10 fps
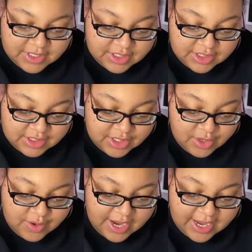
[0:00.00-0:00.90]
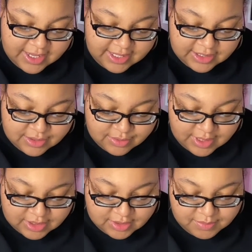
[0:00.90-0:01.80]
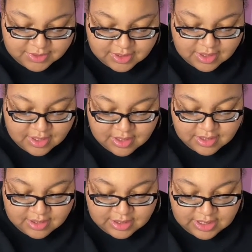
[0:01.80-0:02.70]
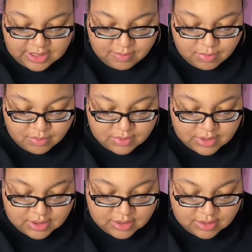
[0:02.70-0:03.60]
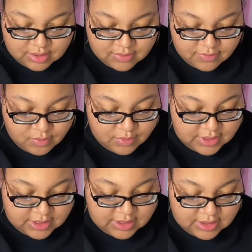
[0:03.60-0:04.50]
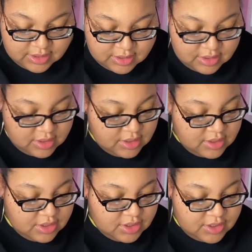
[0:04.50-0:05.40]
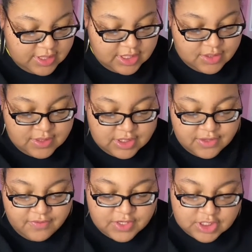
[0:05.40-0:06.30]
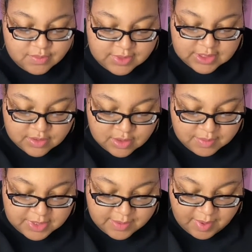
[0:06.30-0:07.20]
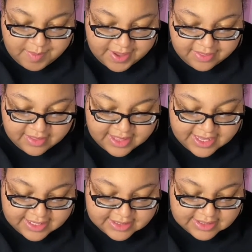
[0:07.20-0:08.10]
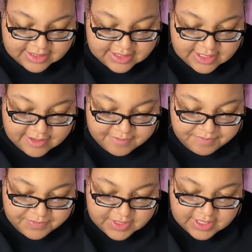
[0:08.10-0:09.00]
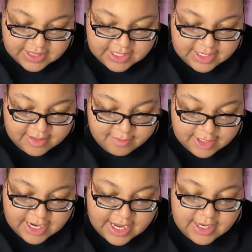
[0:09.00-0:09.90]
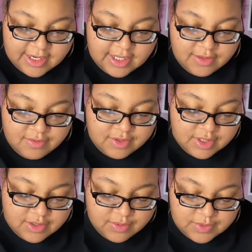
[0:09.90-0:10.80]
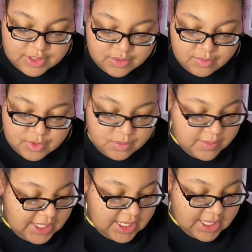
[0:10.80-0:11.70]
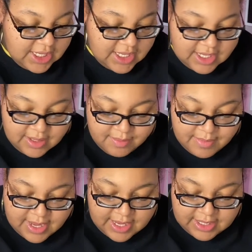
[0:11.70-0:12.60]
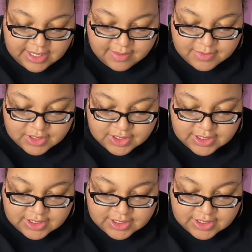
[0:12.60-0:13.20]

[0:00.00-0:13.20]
So I like to actually put a keyboard for it so I can do it. So first one is going to be my math class. Then I'm going to add another one, which will be my chemistry